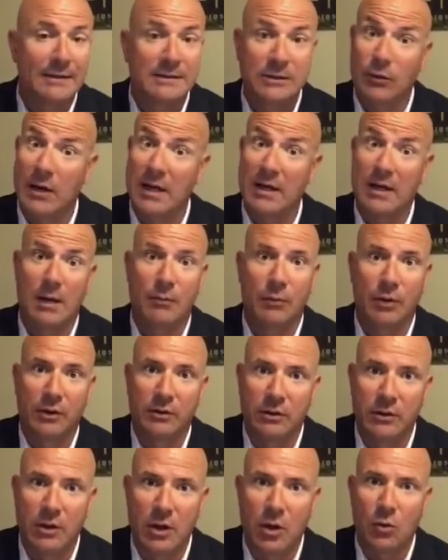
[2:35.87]
It's a great number,
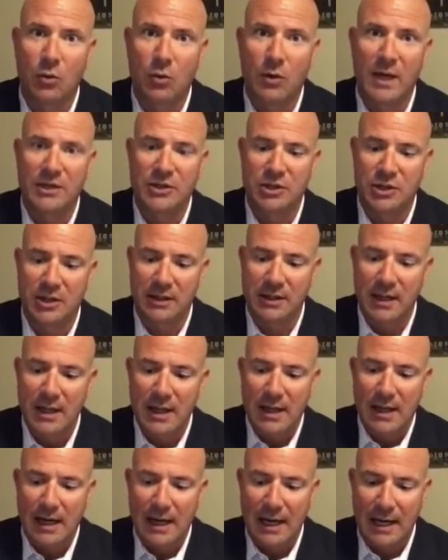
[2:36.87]
no question.
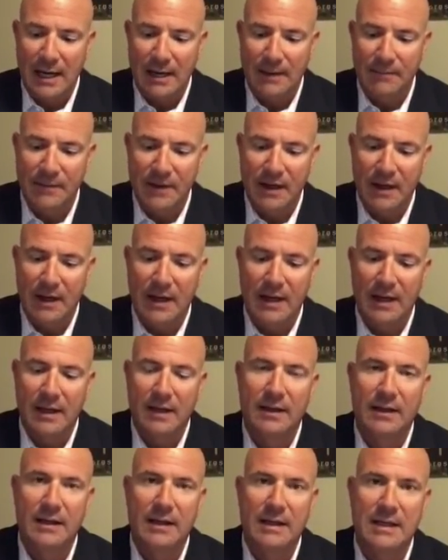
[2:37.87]

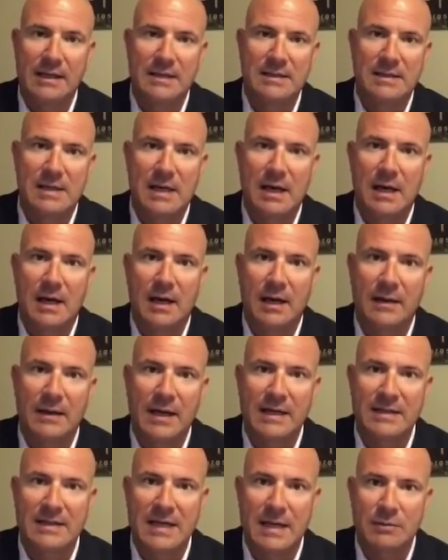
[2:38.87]
That is
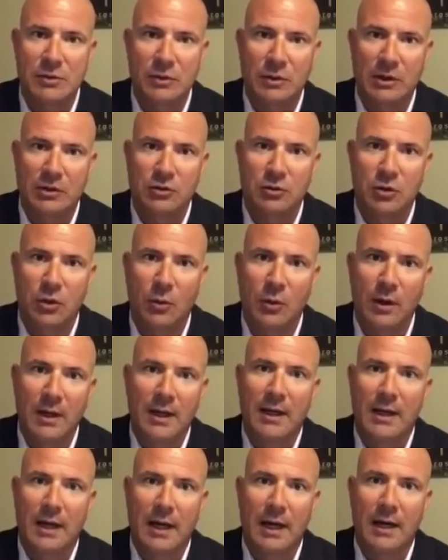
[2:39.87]
absolutely true.
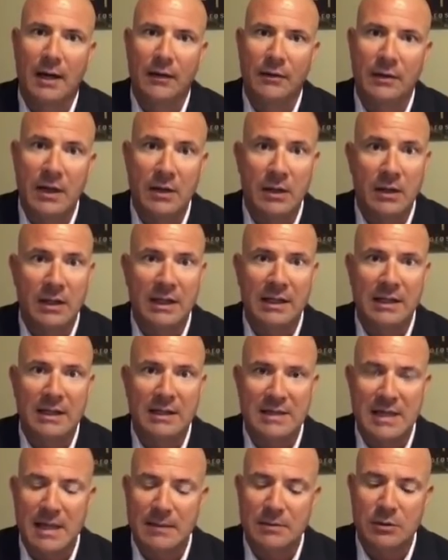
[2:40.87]
The other thing that
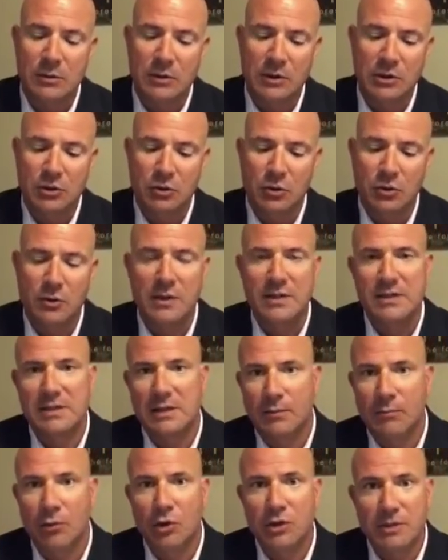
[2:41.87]
is absolutely true is
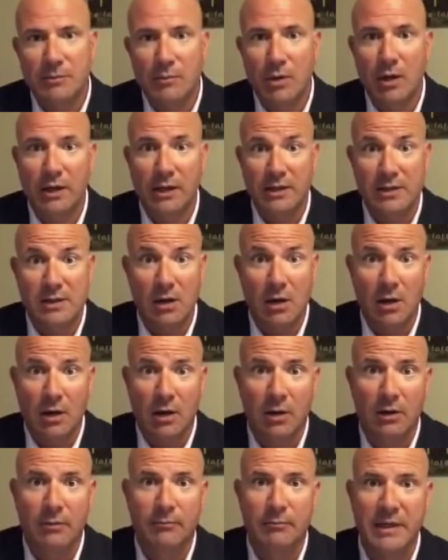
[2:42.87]
emerging markets
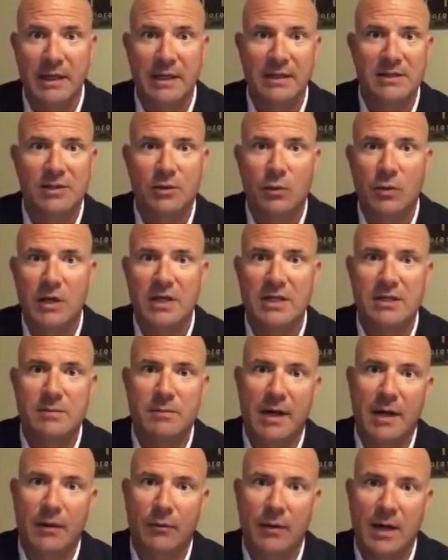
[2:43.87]
are being squeezed
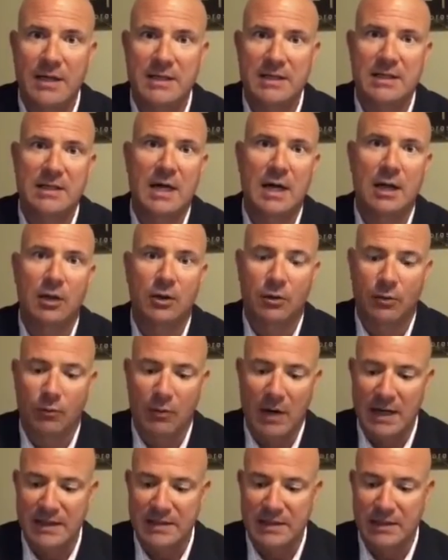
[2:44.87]
by rising dollar,
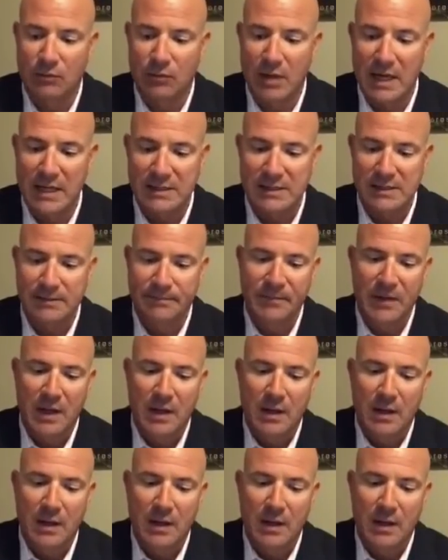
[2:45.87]
rising rates.